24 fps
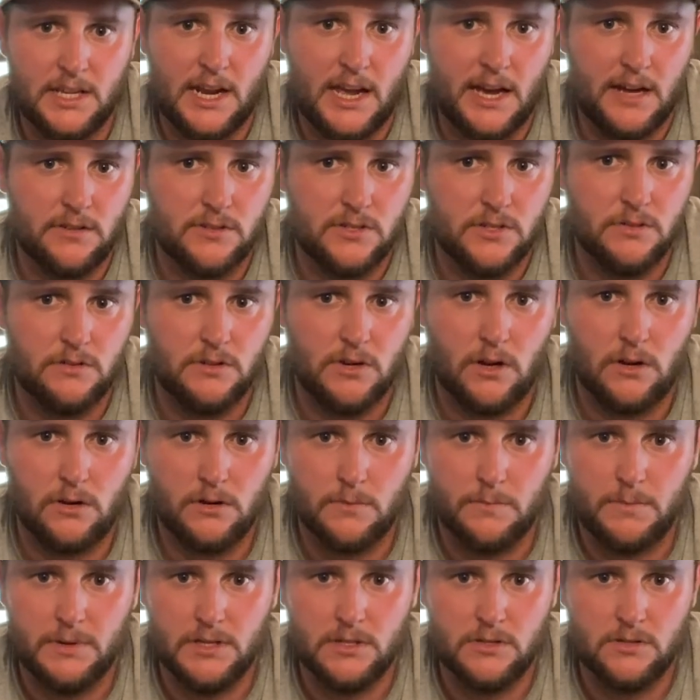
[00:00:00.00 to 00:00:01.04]
out. So it all
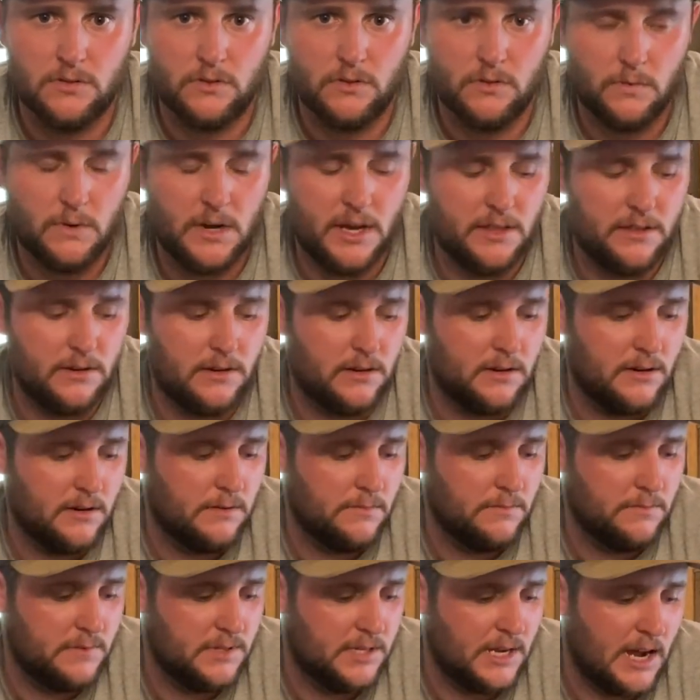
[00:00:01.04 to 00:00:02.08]
depends on the weather,
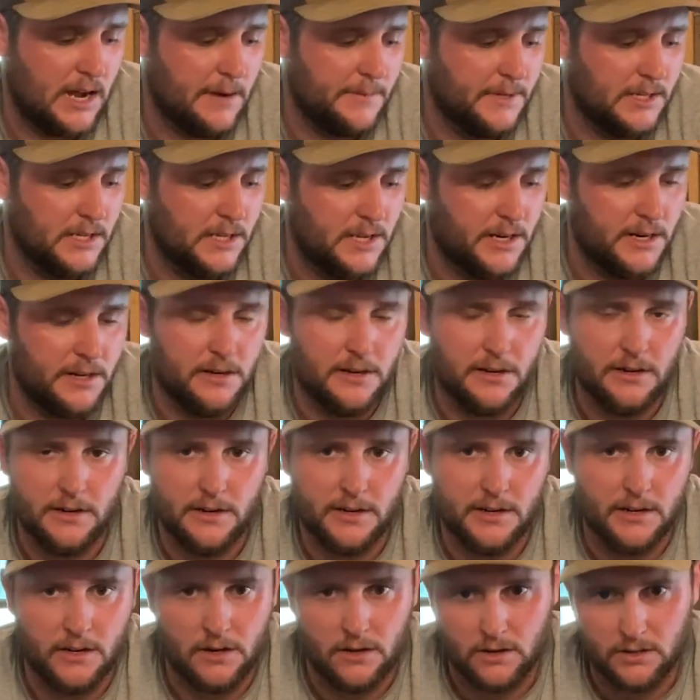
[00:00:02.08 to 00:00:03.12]
time of year,
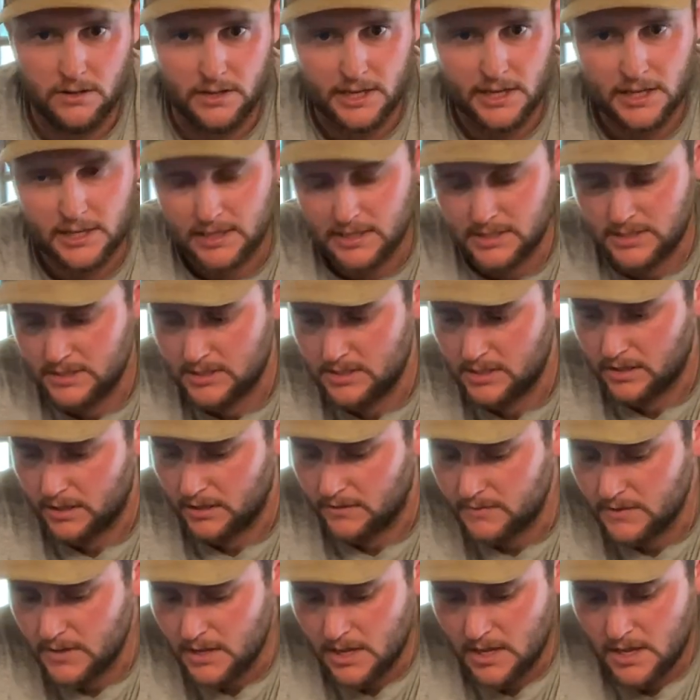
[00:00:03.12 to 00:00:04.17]
and all that good stuff.